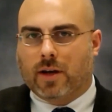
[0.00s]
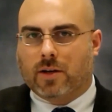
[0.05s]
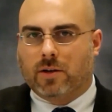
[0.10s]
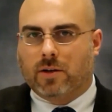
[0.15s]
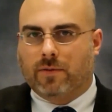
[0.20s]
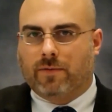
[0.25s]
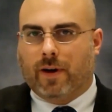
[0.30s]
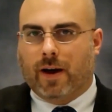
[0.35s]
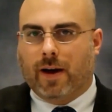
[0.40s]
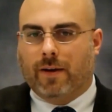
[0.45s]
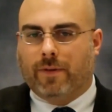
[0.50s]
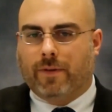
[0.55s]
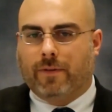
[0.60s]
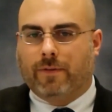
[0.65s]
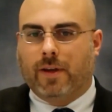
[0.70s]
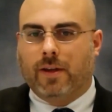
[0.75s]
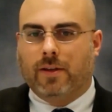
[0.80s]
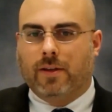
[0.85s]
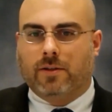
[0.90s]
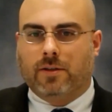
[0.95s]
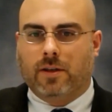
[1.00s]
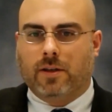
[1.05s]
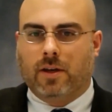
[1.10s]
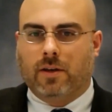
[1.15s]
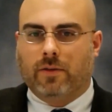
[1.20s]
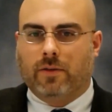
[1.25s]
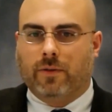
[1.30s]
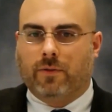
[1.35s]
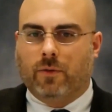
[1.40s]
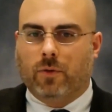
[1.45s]
Section
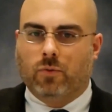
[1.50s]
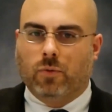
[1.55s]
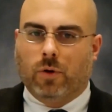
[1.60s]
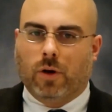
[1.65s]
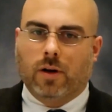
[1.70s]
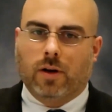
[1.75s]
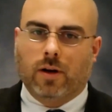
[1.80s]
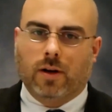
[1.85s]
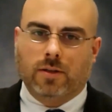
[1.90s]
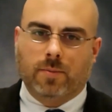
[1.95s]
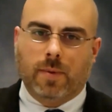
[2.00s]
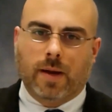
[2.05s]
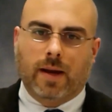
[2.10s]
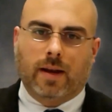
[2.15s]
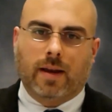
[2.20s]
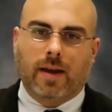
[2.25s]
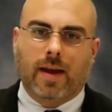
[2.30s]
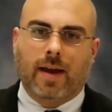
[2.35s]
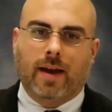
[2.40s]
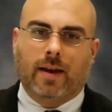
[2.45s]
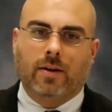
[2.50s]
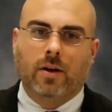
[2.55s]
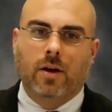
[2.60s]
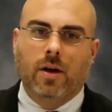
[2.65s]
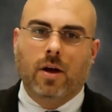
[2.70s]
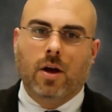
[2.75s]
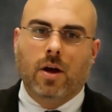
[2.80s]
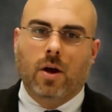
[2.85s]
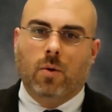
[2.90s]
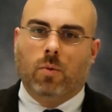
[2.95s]
515C of the Food, Drug, and Cosmetic Act
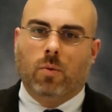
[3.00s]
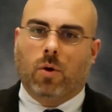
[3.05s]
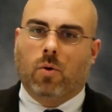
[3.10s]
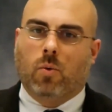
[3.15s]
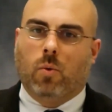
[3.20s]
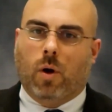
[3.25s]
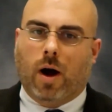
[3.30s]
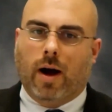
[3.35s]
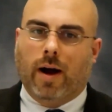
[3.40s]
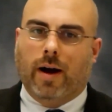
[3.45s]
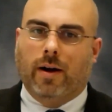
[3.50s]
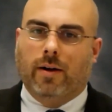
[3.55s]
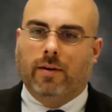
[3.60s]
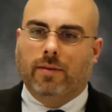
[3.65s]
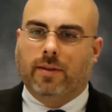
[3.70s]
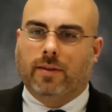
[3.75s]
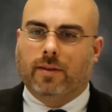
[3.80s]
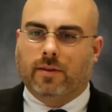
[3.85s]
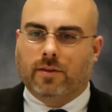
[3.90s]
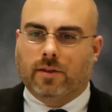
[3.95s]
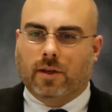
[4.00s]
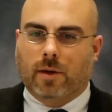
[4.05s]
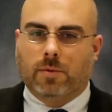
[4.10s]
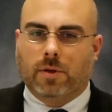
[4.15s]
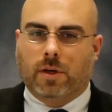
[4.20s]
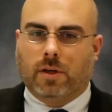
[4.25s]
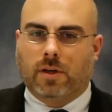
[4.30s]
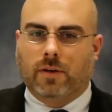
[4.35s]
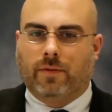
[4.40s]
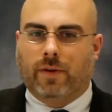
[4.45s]
require that the
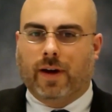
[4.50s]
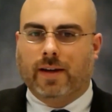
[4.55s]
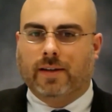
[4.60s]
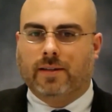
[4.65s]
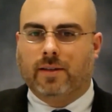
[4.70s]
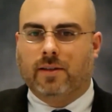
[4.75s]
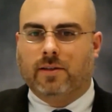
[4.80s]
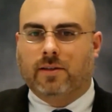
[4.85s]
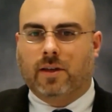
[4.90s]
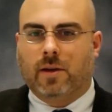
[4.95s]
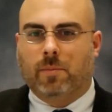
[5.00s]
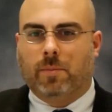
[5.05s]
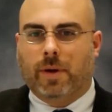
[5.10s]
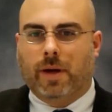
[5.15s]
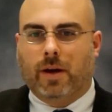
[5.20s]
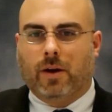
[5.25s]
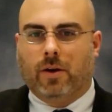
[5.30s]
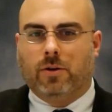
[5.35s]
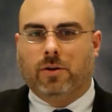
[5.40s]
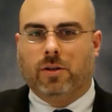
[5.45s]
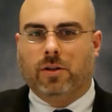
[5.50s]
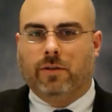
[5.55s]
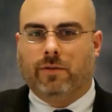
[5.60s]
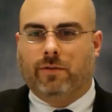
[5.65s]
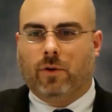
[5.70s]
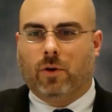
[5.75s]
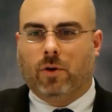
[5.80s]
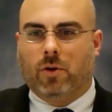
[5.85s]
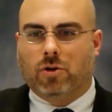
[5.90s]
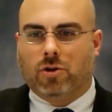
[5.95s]
subject device is compared to the
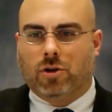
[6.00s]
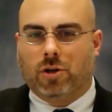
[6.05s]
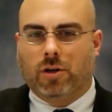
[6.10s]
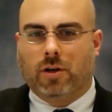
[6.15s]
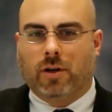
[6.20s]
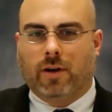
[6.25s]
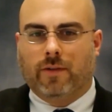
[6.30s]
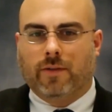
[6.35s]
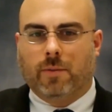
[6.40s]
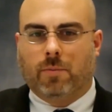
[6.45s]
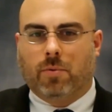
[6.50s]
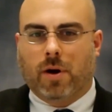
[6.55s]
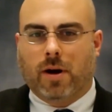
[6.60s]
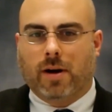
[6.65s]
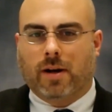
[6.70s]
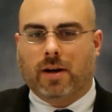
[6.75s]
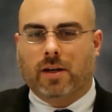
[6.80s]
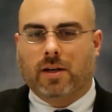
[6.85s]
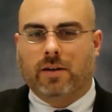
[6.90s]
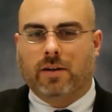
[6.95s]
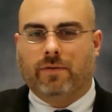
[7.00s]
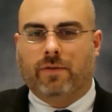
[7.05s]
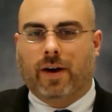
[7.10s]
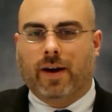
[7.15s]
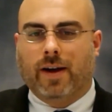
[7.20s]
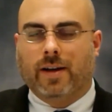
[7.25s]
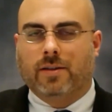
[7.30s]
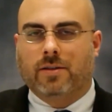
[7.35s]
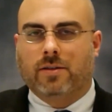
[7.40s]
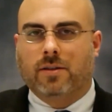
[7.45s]
version of the predicate
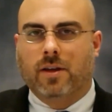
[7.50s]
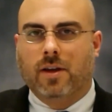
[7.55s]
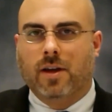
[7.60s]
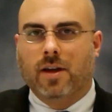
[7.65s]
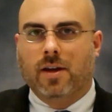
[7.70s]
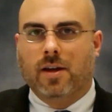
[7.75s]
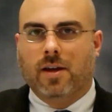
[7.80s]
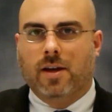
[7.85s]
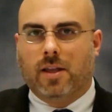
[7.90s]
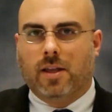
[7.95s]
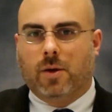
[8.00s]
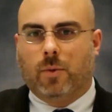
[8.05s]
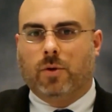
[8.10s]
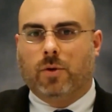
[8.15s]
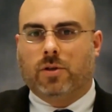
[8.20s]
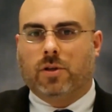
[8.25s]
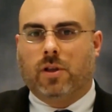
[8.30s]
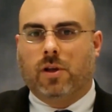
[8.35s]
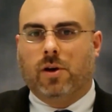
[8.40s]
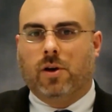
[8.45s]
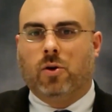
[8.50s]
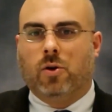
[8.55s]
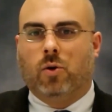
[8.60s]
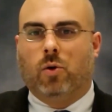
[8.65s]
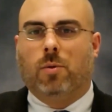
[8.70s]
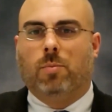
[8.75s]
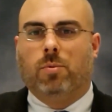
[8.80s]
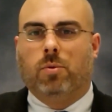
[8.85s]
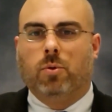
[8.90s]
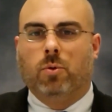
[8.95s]
device that was cleared
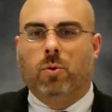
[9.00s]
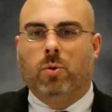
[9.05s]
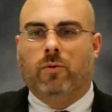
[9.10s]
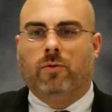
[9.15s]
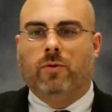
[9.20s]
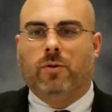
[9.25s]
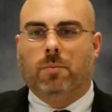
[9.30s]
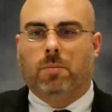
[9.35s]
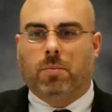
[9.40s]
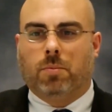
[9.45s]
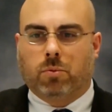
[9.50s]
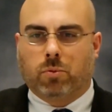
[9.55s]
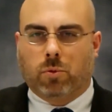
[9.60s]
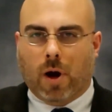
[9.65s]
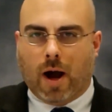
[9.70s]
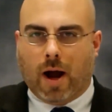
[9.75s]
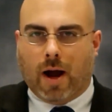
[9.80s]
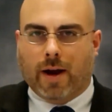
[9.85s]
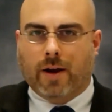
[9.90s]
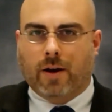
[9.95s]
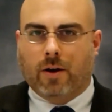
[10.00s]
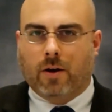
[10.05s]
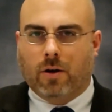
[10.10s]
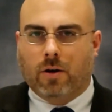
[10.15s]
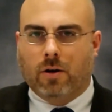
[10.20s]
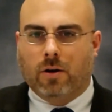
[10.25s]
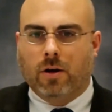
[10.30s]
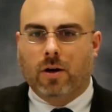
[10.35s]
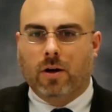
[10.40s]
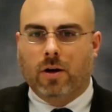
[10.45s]
or approved
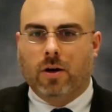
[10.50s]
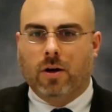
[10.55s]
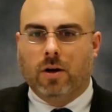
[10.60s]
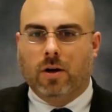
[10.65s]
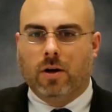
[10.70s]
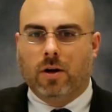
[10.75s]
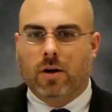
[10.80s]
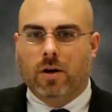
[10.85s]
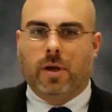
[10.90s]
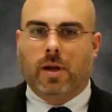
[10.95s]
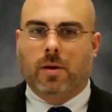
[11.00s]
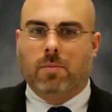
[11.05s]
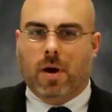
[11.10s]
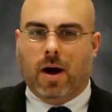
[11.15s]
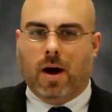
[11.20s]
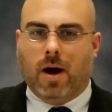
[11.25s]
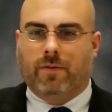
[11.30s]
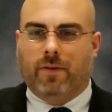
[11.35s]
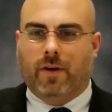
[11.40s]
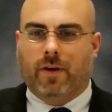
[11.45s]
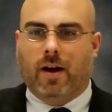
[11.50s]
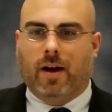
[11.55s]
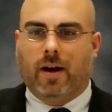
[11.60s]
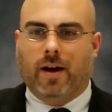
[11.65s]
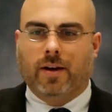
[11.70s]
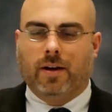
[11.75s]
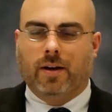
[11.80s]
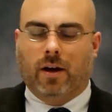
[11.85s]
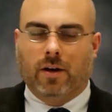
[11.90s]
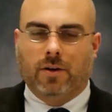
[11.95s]
prior to being
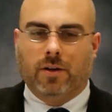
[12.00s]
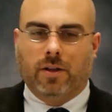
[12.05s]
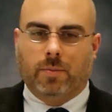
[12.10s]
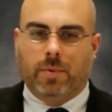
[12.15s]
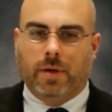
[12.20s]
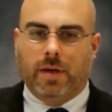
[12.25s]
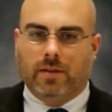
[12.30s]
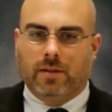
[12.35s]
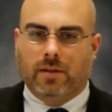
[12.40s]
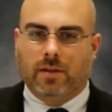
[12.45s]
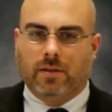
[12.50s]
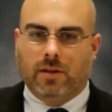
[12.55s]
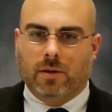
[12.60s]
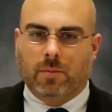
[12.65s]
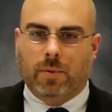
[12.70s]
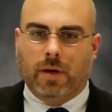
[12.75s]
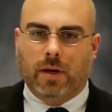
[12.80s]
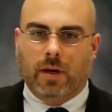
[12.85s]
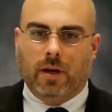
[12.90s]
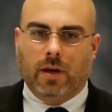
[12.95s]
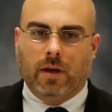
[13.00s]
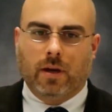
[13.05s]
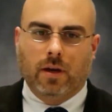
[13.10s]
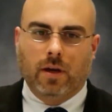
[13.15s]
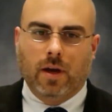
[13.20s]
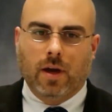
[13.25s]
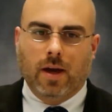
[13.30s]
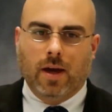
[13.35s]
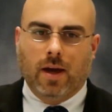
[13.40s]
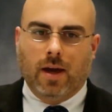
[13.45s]
modified under the
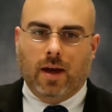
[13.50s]
PCCP.